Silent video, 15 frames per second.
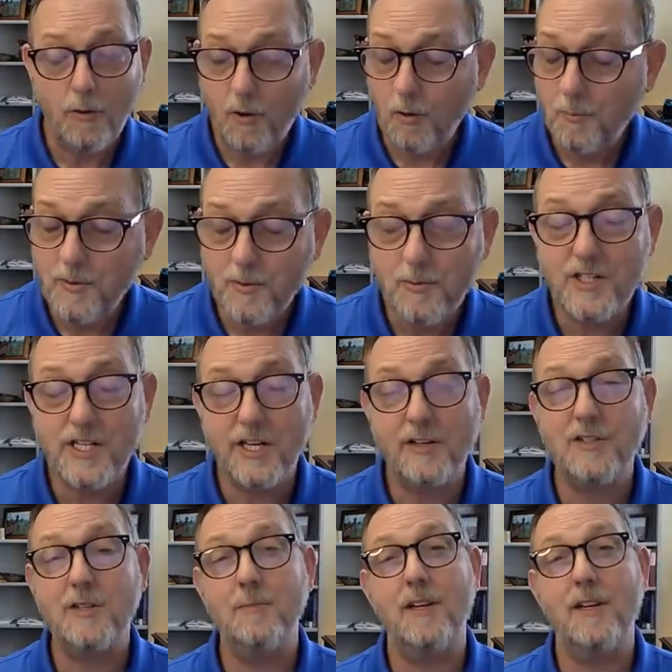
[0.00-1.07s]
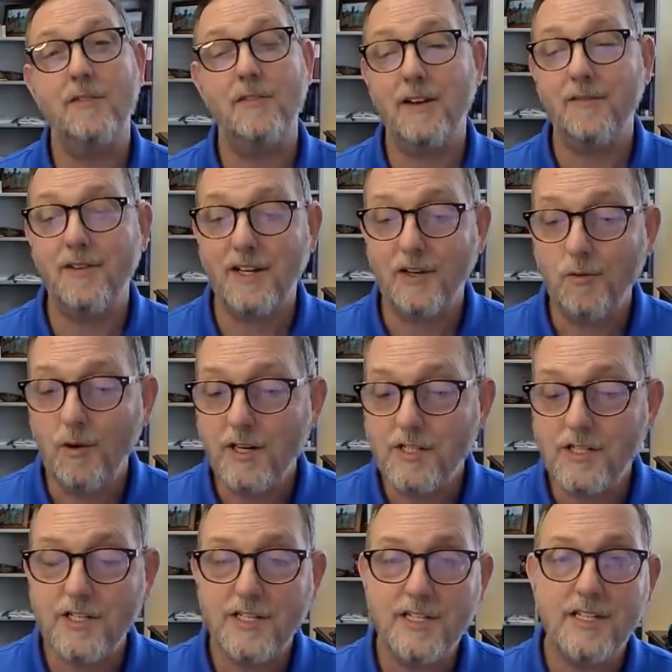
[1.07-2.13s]
Hope you reach out to me if you have any
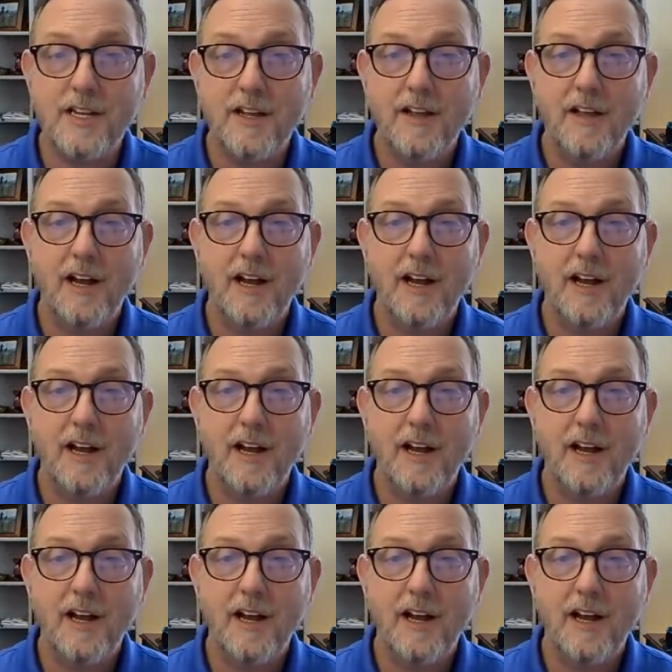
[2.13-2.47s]
questions.